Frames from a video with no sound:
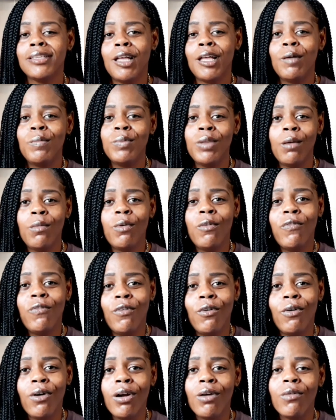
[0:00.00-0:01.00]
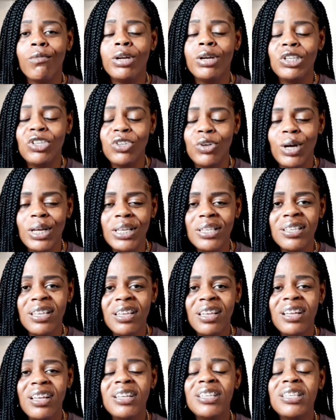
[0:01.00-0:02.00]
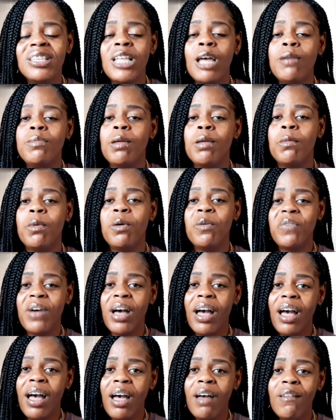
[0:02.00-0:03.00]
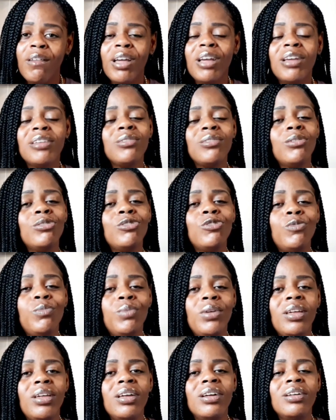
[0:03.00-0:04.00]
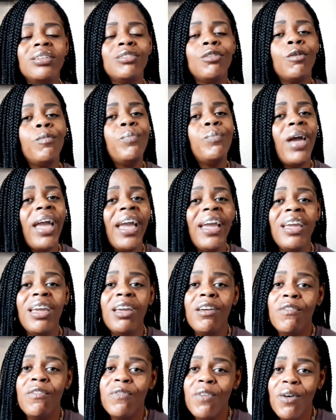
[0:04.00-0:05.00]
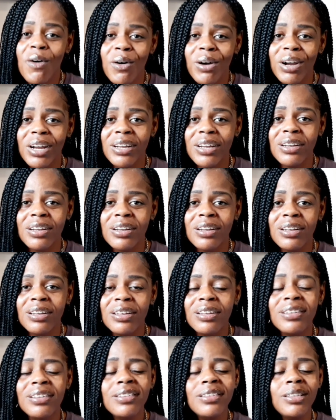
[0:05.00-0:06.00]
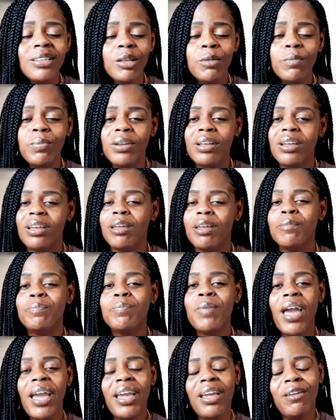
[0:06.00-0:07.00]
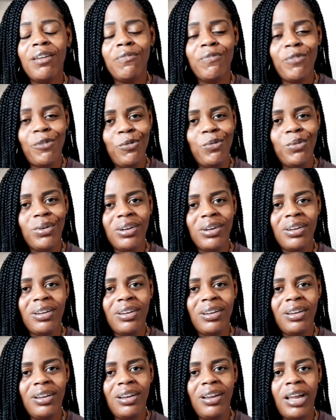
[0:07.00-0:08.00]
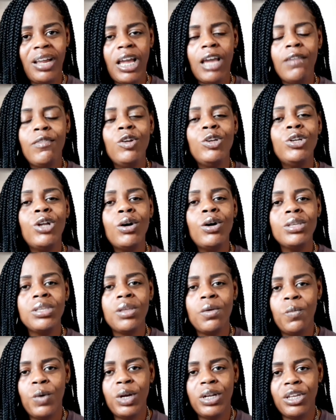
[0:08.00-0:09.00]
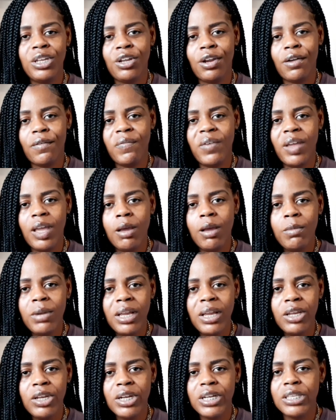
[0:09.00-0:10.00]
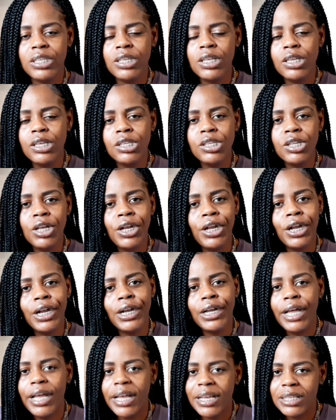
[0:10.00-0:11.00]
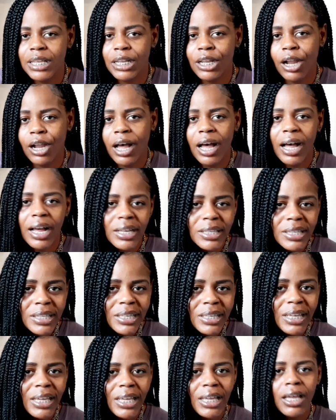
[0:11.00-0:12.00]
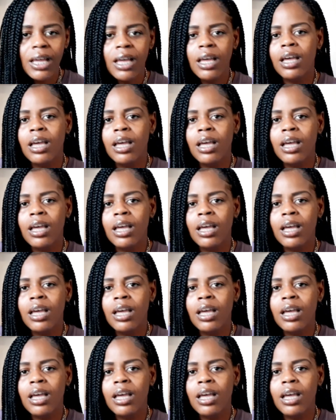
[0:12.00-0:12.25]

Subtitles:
step number 4, rejoice. Step number 5 is going to be to pay it forward. Simply pay it forward. If you know someone in your family, your sister, your cousin, your auntie,